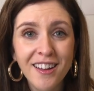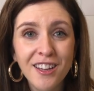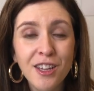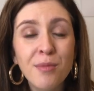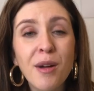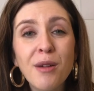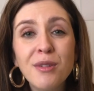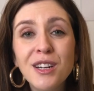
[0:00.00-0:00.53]

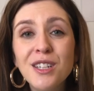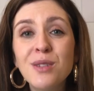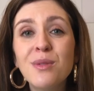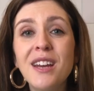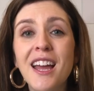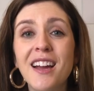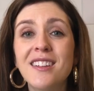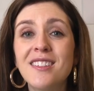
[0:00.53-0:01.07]
You might want to do
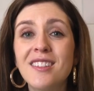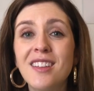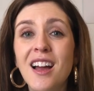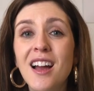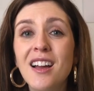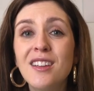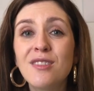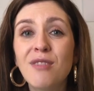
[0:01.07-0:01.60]
an
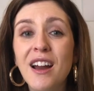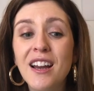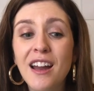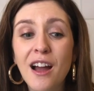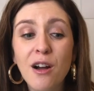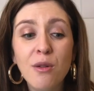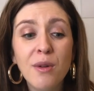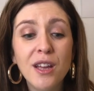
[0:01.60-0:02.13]
exercise right
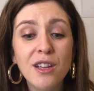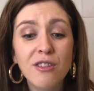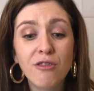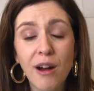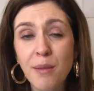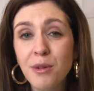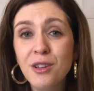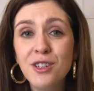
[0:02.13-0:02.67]
now where you
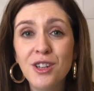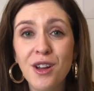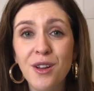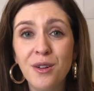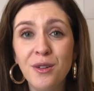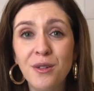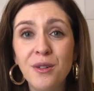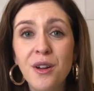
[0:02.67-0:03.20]
grab your
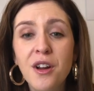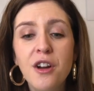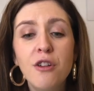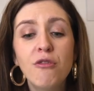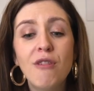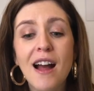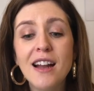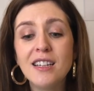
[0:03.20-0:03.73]
journal,
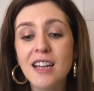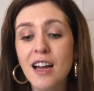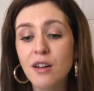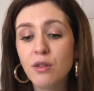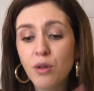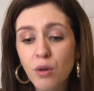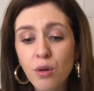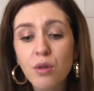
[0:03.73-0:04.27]
write
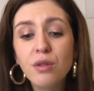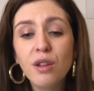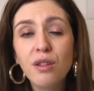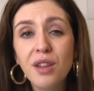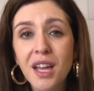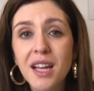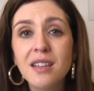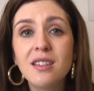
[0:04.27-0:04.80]
down all the
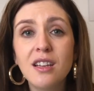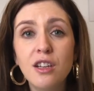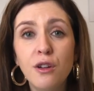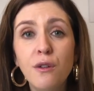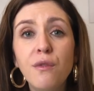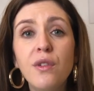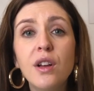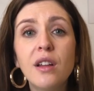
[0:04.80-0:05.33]
things that
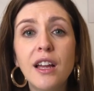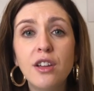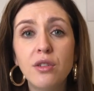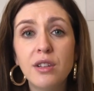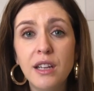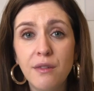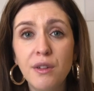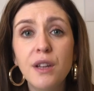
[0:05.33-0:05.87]
you feel like you're
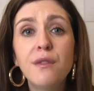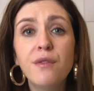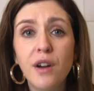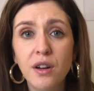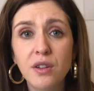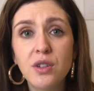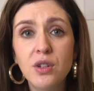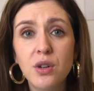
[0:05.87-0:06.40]
giving
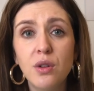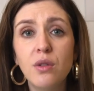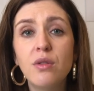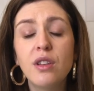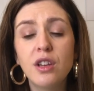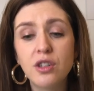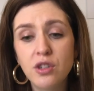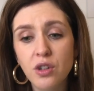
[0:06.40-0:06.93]
fucks to
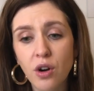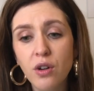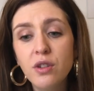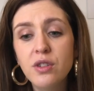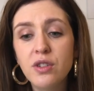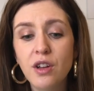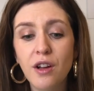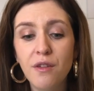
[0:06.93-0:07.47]
that don't
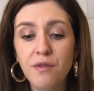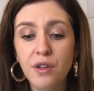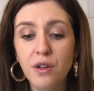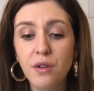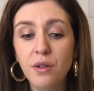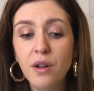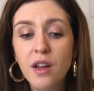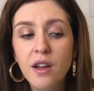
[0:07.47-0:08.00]
serve
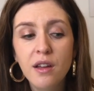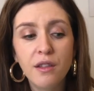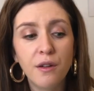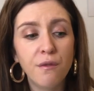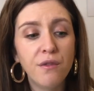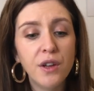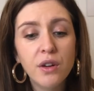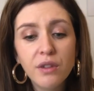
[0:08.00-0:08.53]
you,
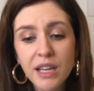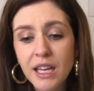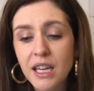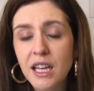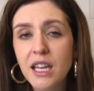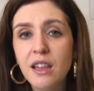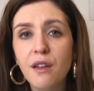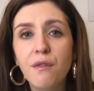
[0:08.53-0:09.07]
that feel
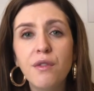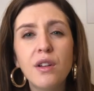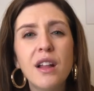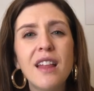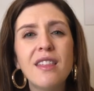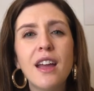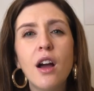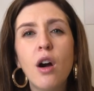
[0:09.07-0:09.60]
icky, that feel
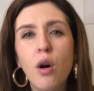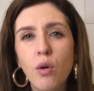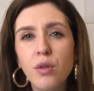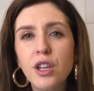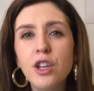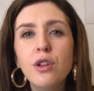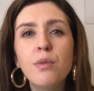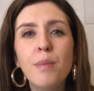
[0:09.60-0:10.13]
like they're
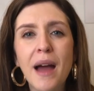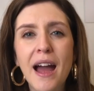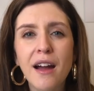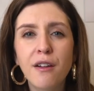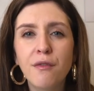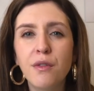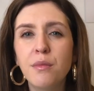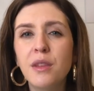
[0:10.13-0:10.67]
holding you
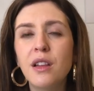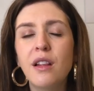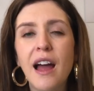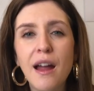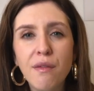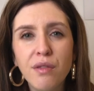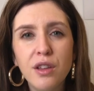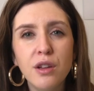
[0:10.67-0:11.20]
back from the
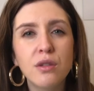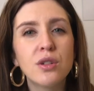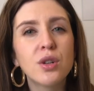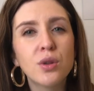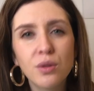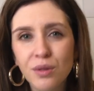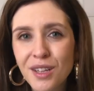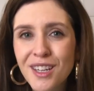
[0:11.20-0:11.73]
life that you
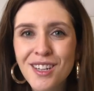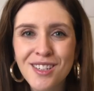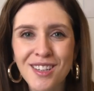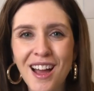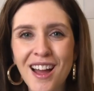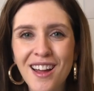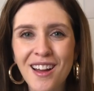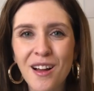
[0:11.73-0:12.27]
truly
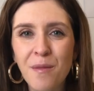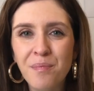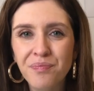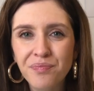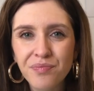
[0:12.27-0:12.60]
desire.